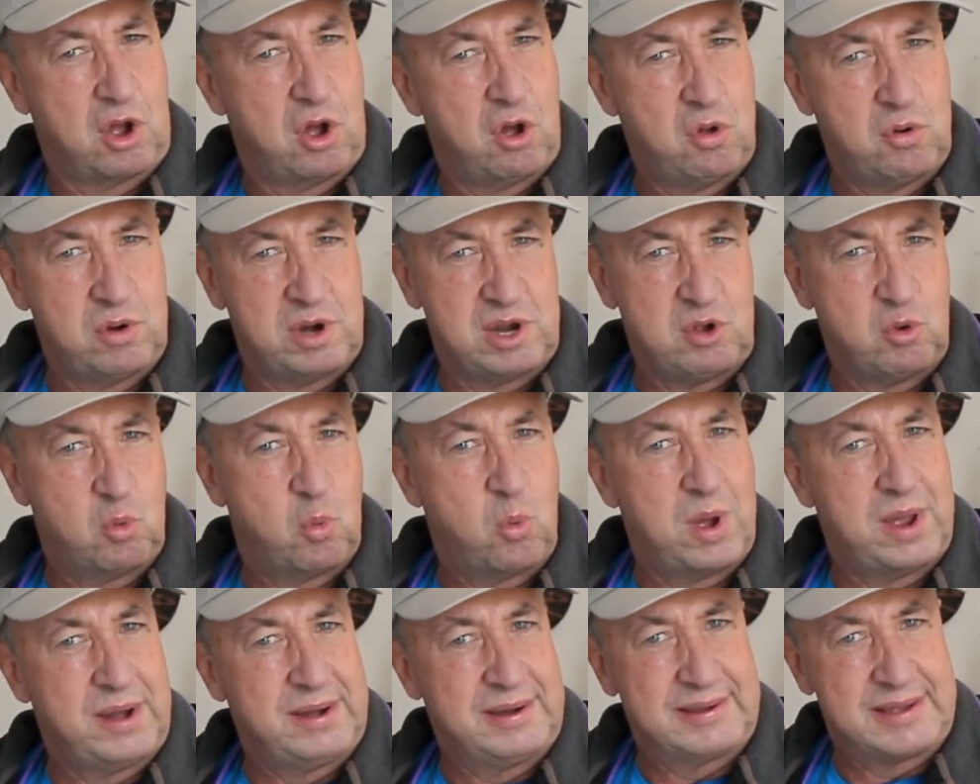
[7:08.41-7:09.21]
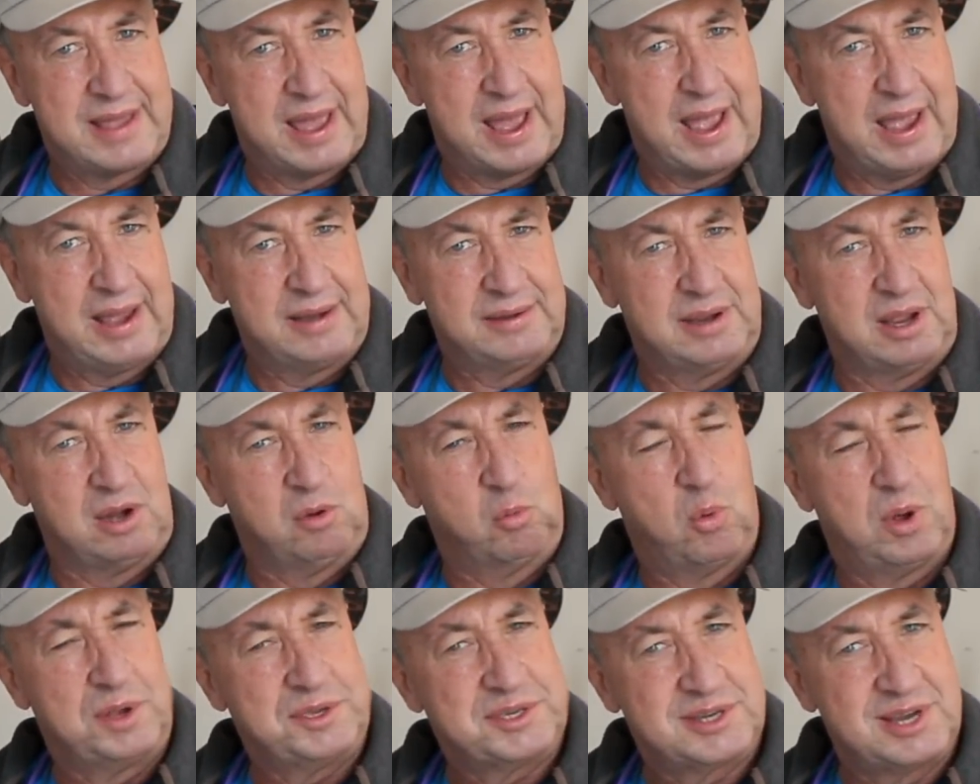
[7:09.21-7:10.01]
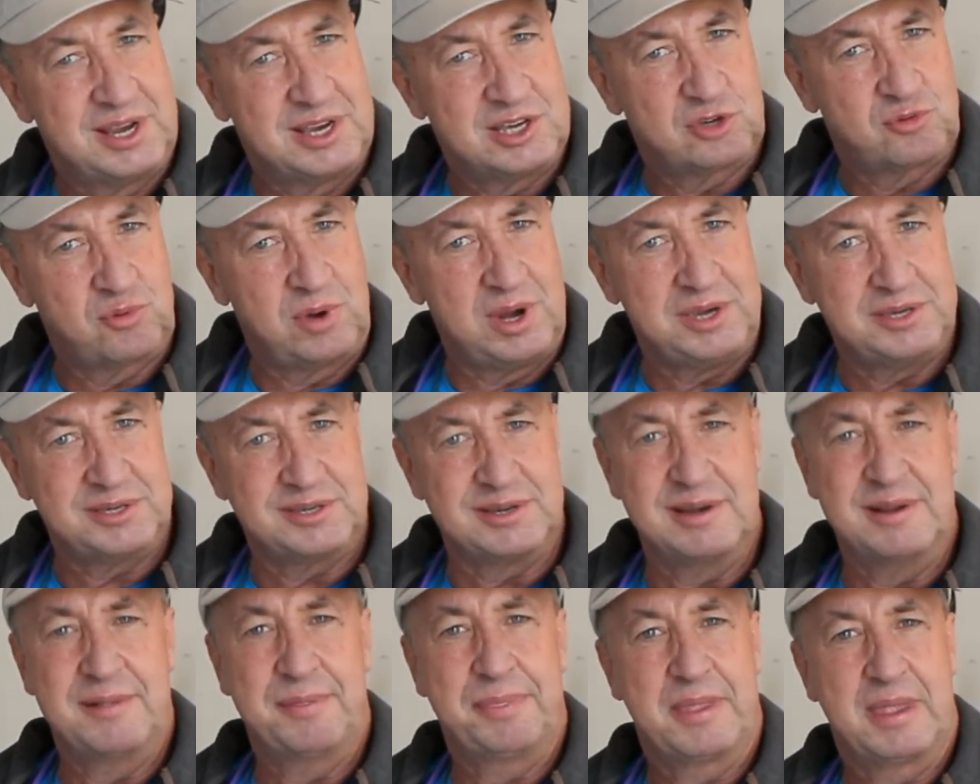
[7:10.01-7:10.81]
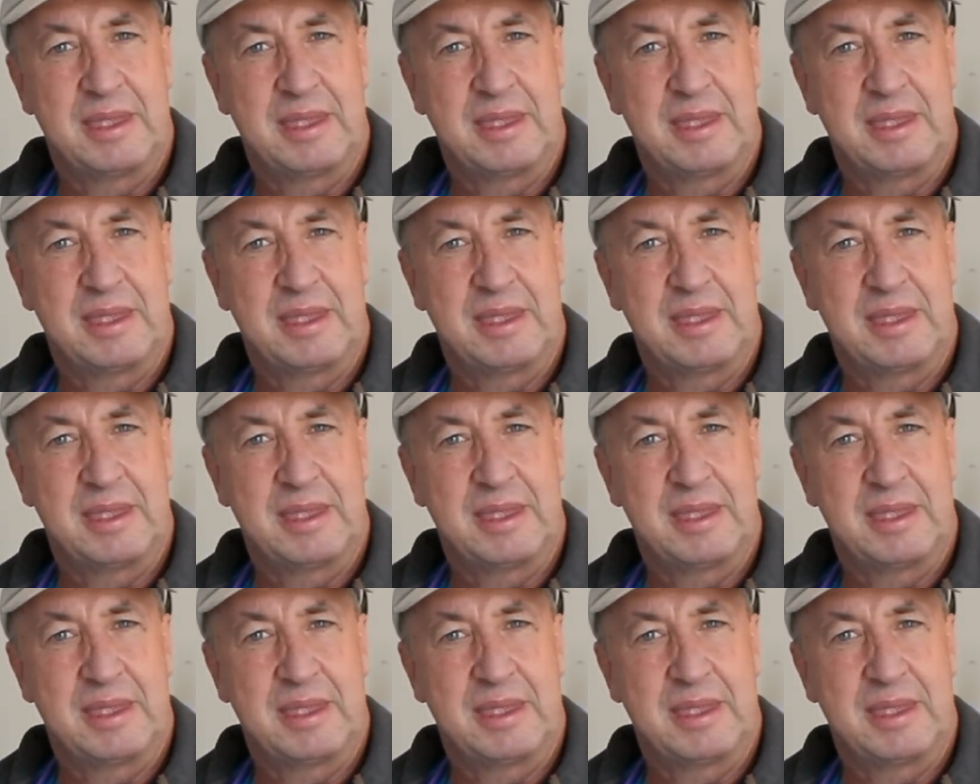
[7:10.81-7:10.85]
Only one guy did. What's his reason?